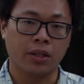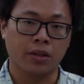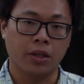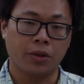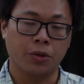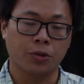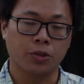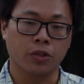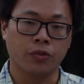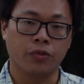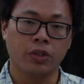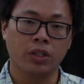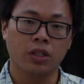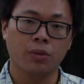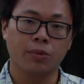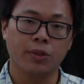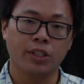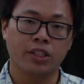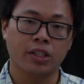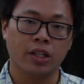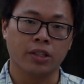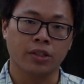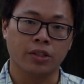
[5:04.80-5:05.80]
now that there's a
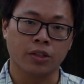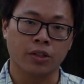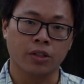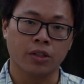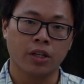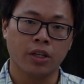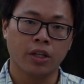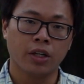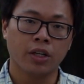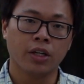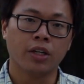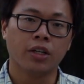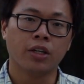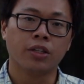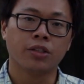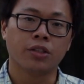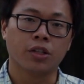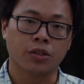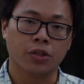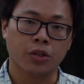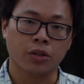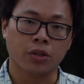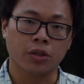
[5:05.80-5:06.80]
fingerprint sensor
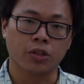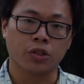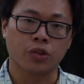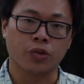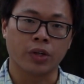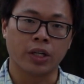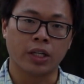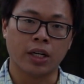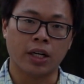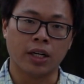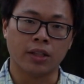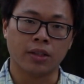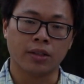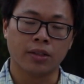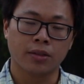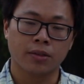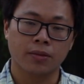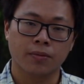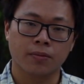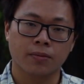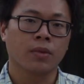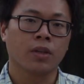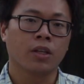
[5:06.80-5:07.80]
to turn the screen on.
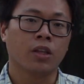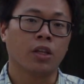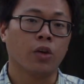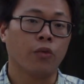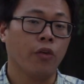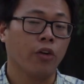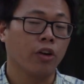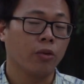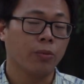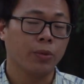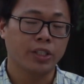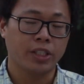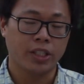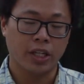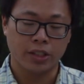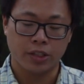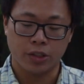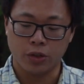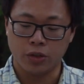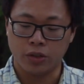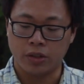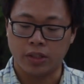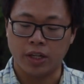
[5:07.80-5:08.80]
The fingerprint
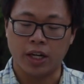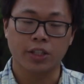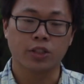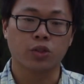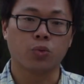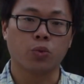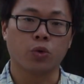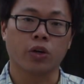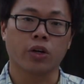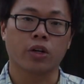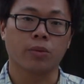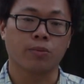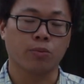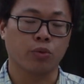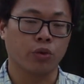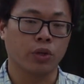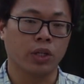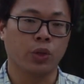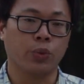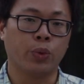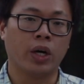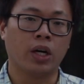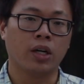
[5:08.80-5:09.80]
sensor does work
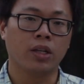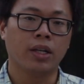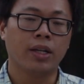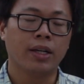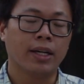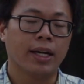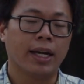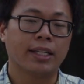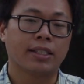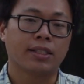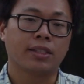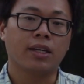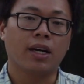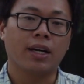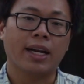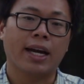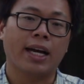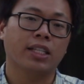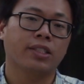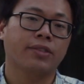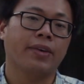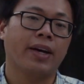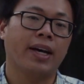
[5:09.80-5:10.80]
pretty well. It's not
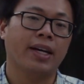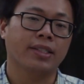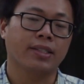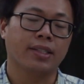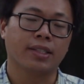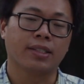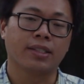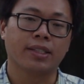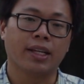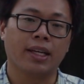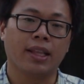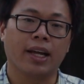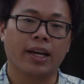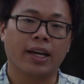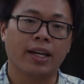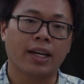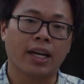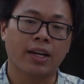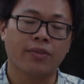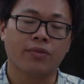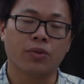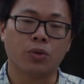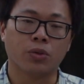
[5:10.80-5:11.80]
as fast as say like
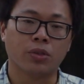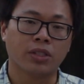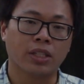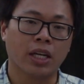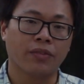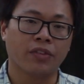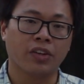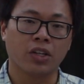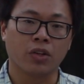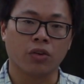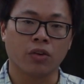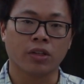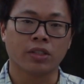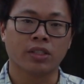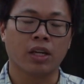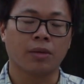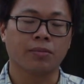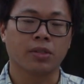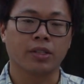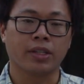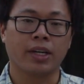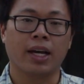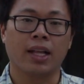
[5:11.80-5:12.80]
an iPhone 7 or a
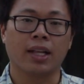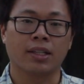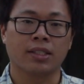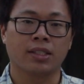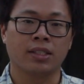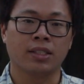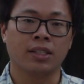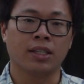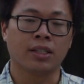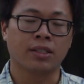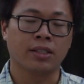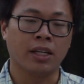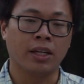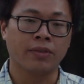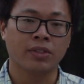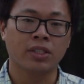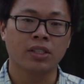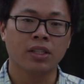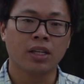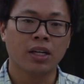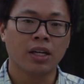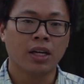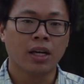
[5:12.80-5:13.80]
Samsung Galaxy
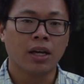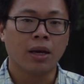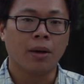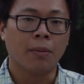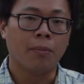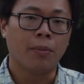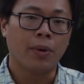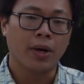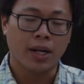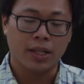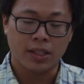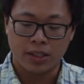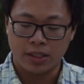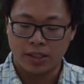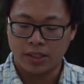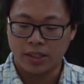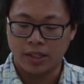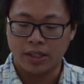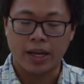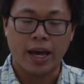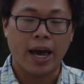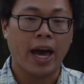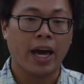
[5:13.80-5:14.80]
S7, but
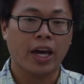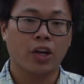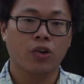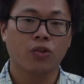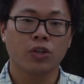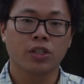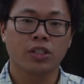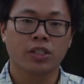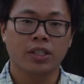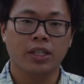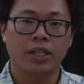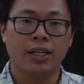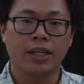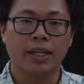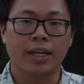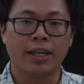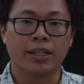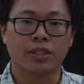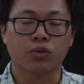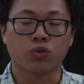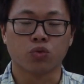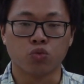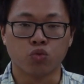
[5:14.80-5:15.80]
accuracy
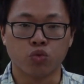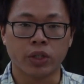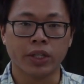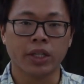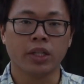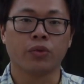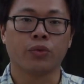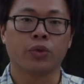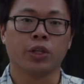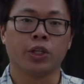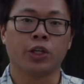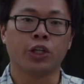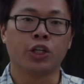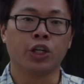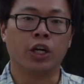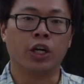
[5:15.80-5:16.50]
is really